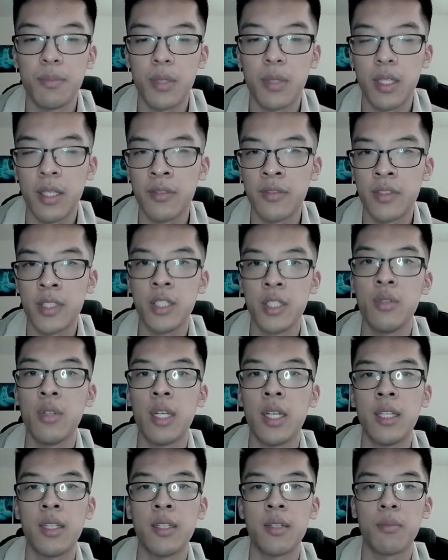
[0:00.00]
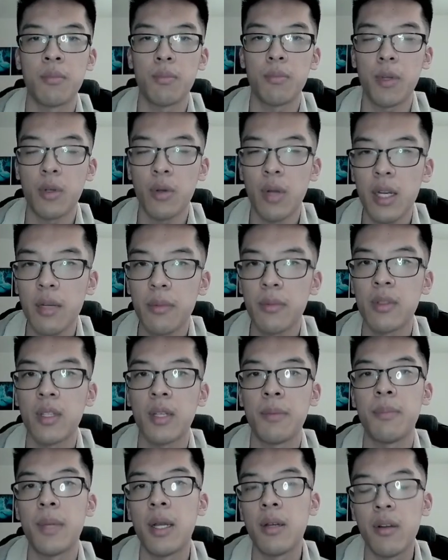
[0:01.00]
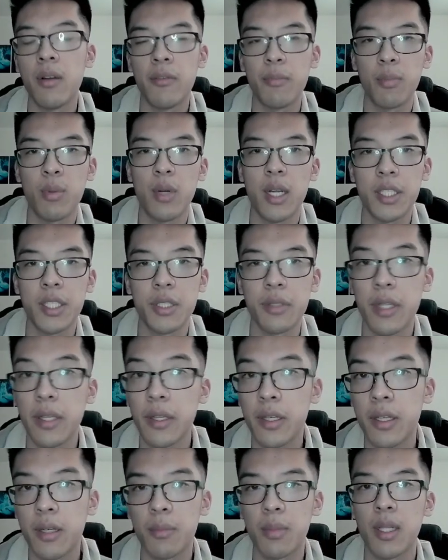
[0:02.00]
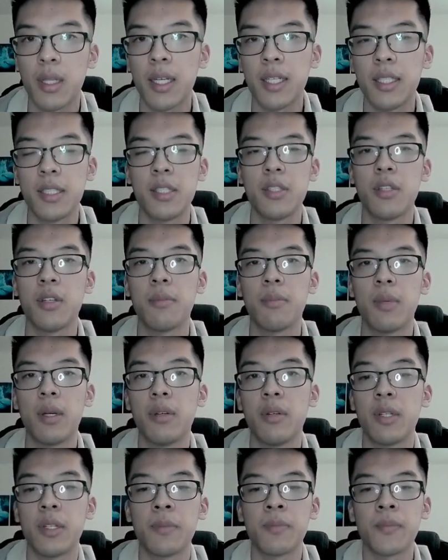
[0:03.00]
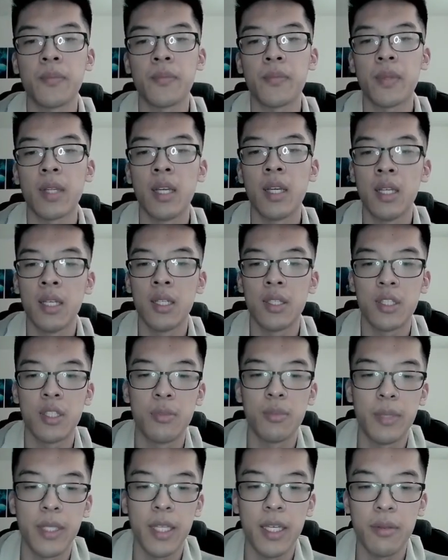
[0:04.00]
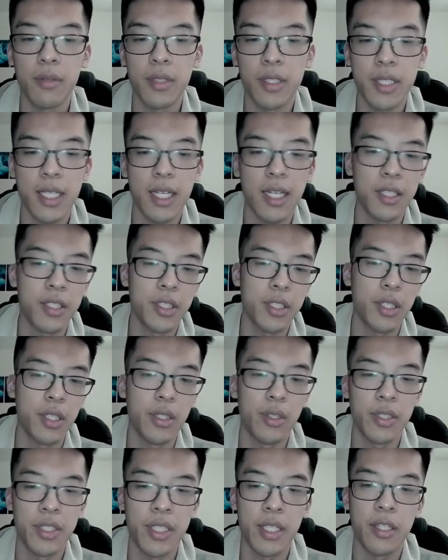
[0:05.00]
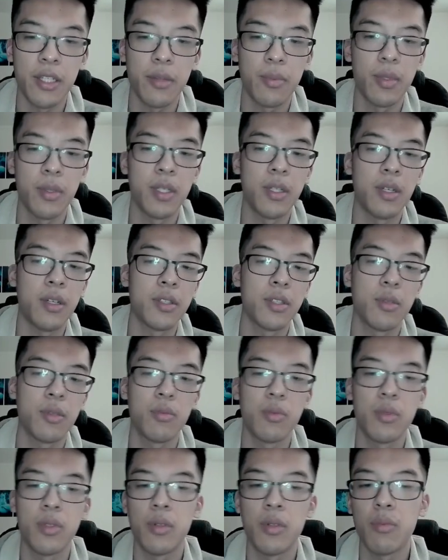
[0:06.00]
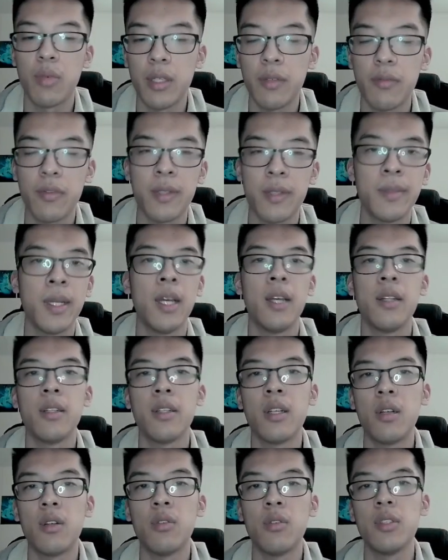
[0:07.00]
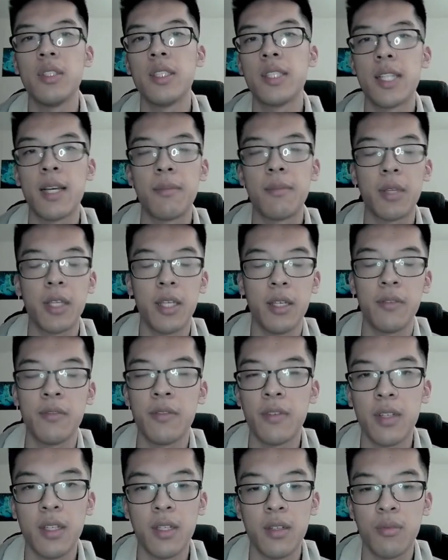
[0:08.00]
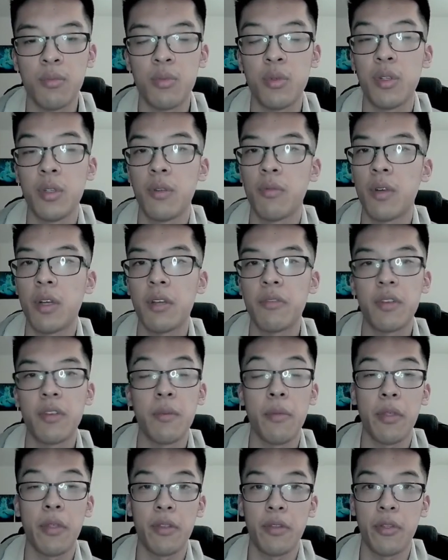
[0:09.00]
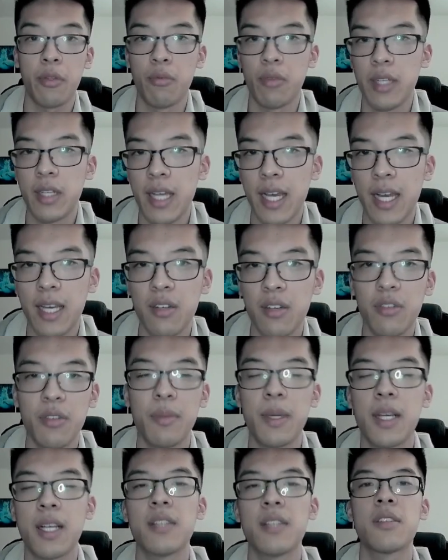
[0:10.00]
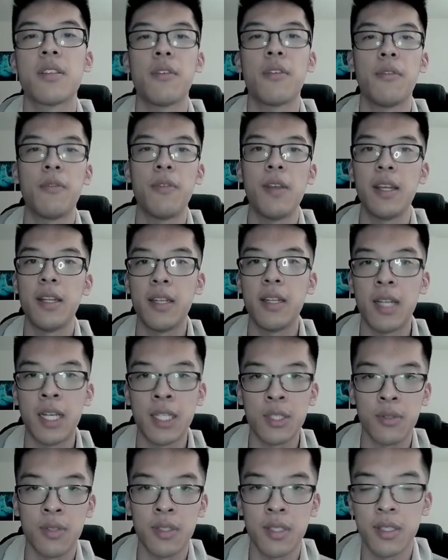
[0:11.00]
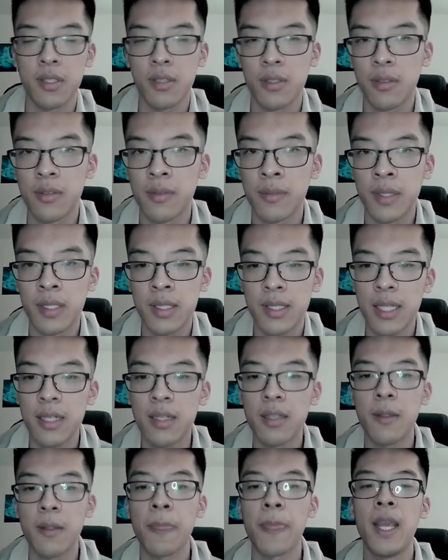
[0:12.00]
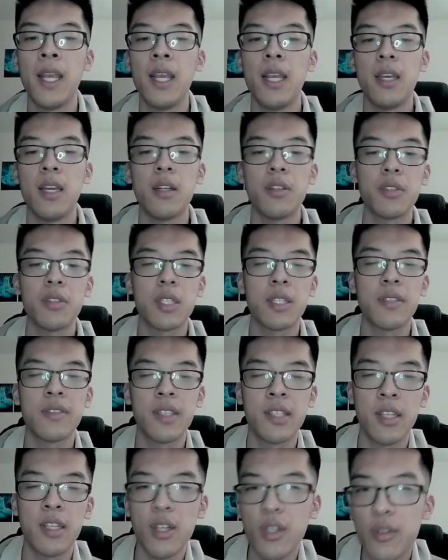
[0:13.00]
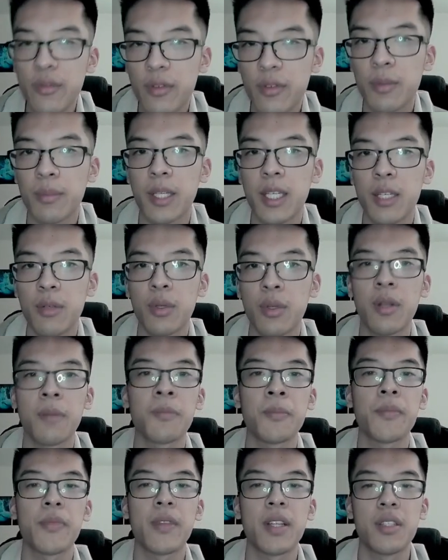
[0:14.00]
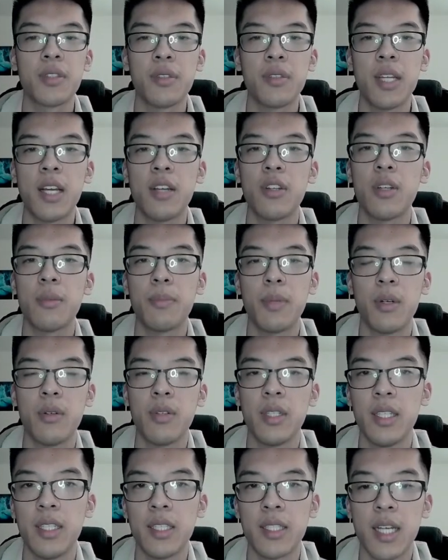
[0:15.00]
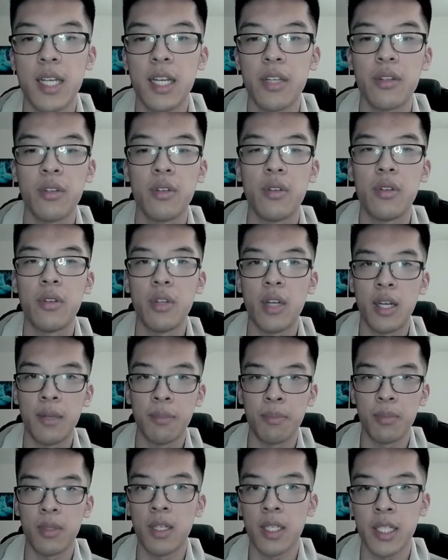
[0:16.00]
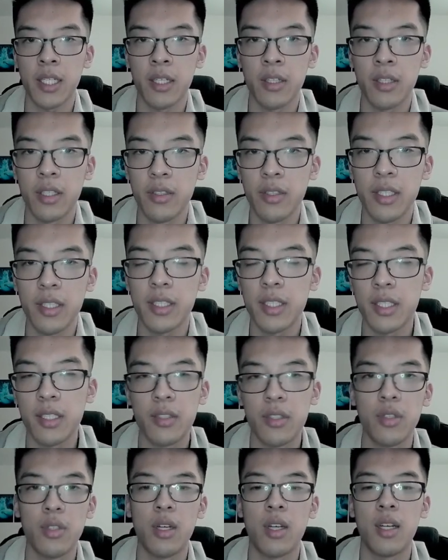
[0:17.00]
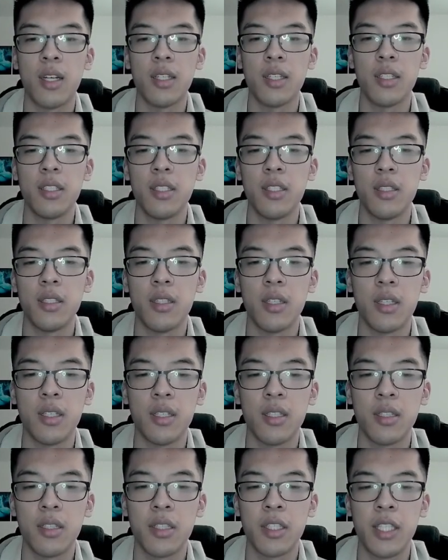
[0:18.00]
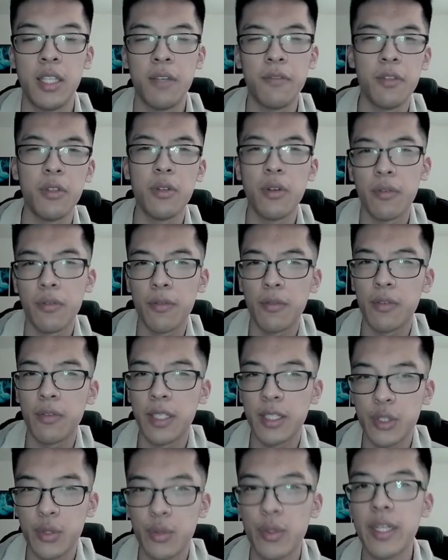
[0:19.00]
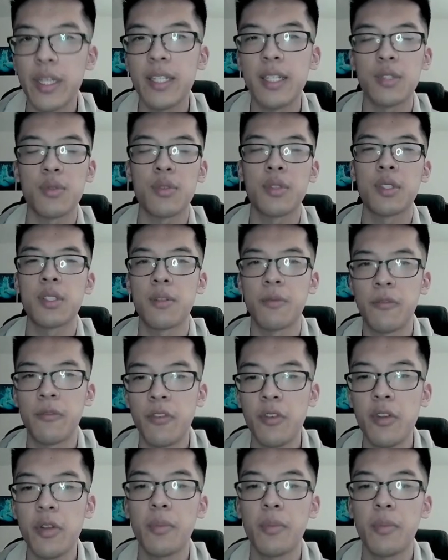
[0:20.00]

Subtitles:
gives you an incredible amount of pressure that you can apply to your opponent. So being able to attach a Zenith Blade onto Wounded White Flame, not only does that give a Wounded White Flame 3 health because of the Faded as well as the 2 from the Zenith, it also gives the Overwhelm keyword. So now your opponent is either not blocking your unit to not give you a free trade as well as a Fury